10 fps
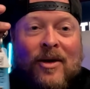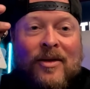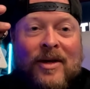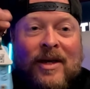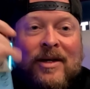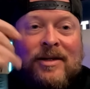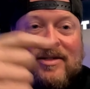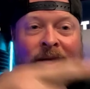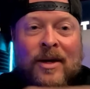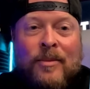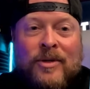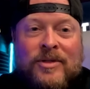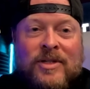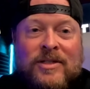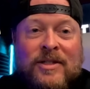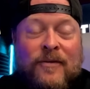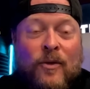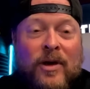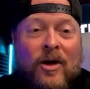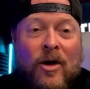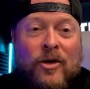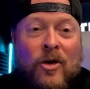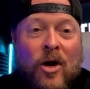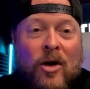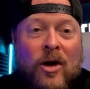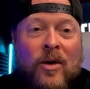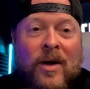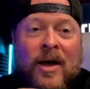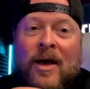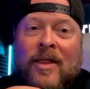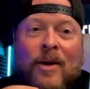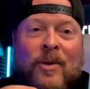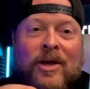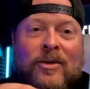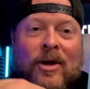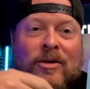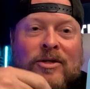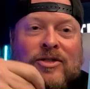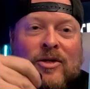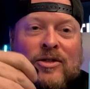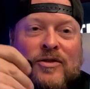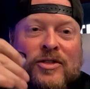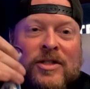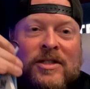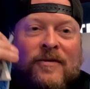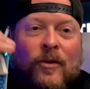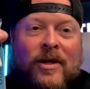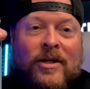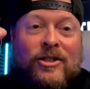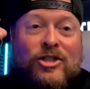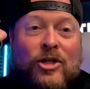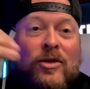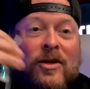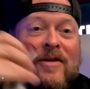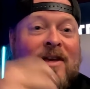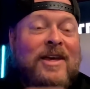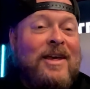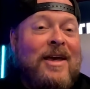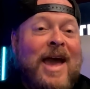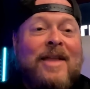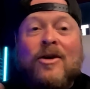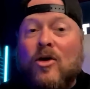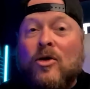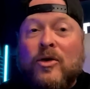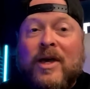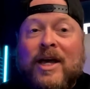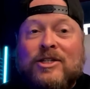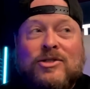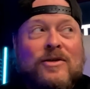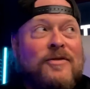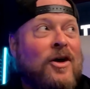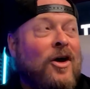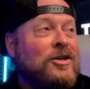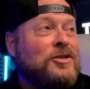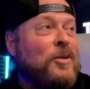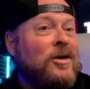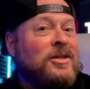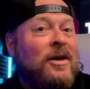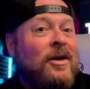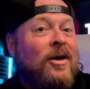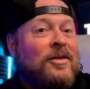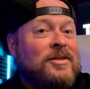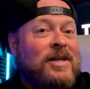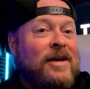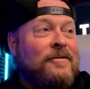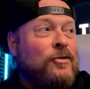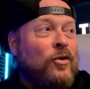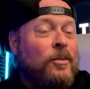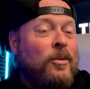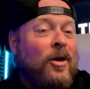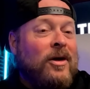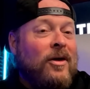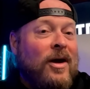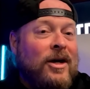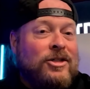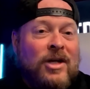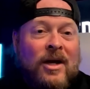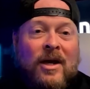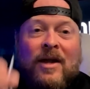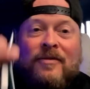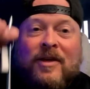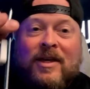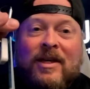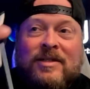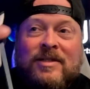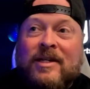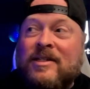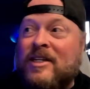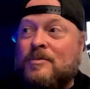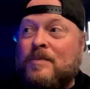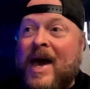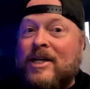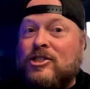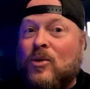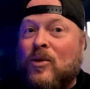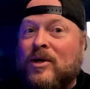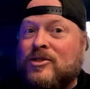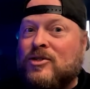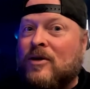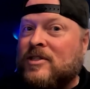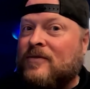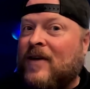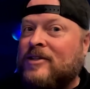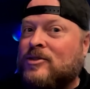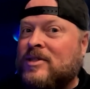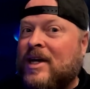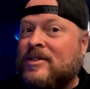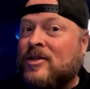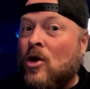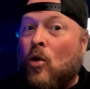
on the keys, put 6040 on your RO, and that way you'd know to search for 6040 and it'd show you the key and the car location. So if the car is parked on the second floor of your parking garage, and if the key is at dispatch or at a service advisor's desk